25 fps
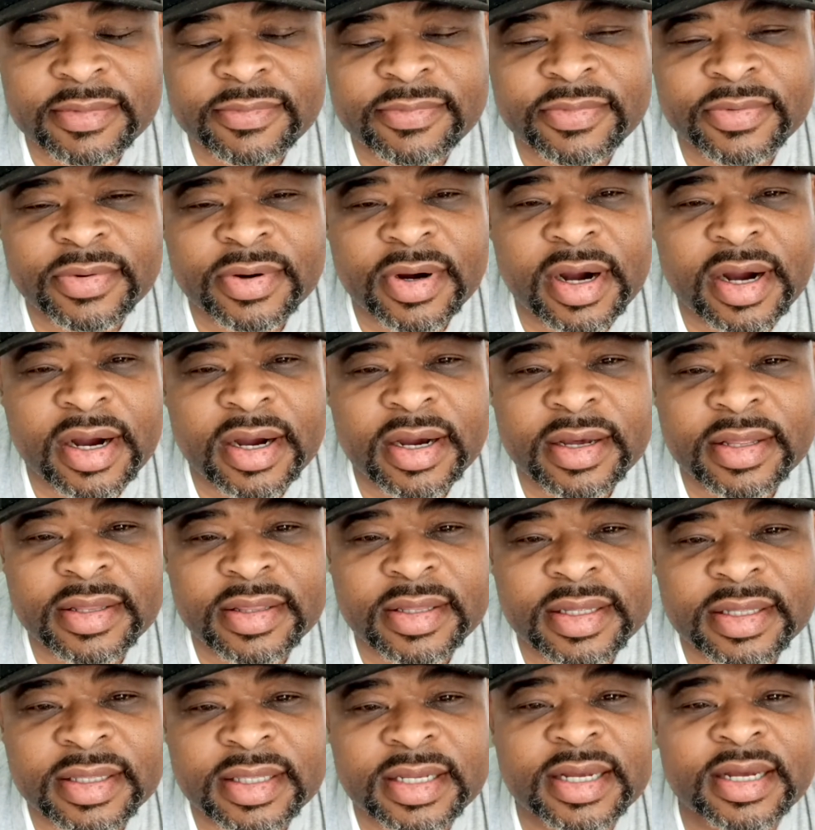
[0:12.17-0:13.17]
for all
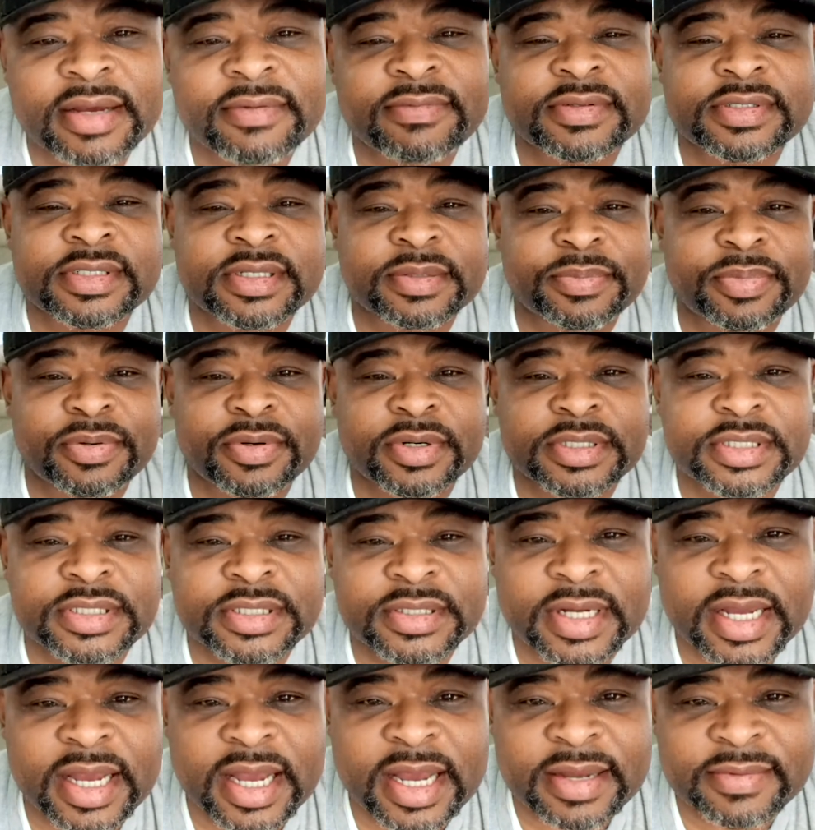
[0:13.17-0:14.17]
the love and support you
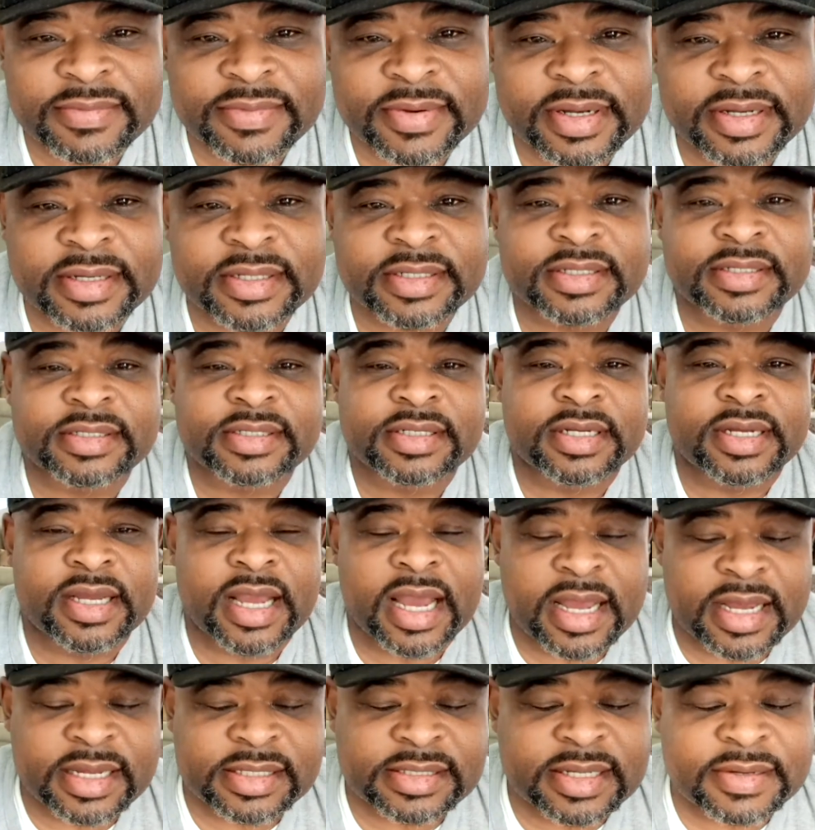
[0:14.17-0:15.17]

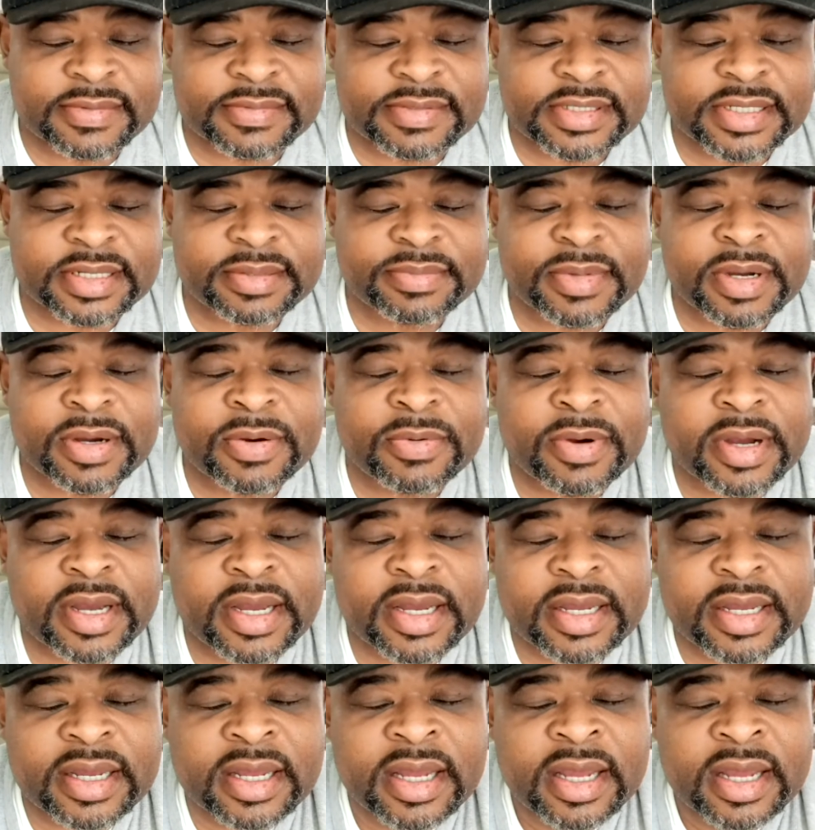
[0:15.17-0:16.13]
guys have sent my way,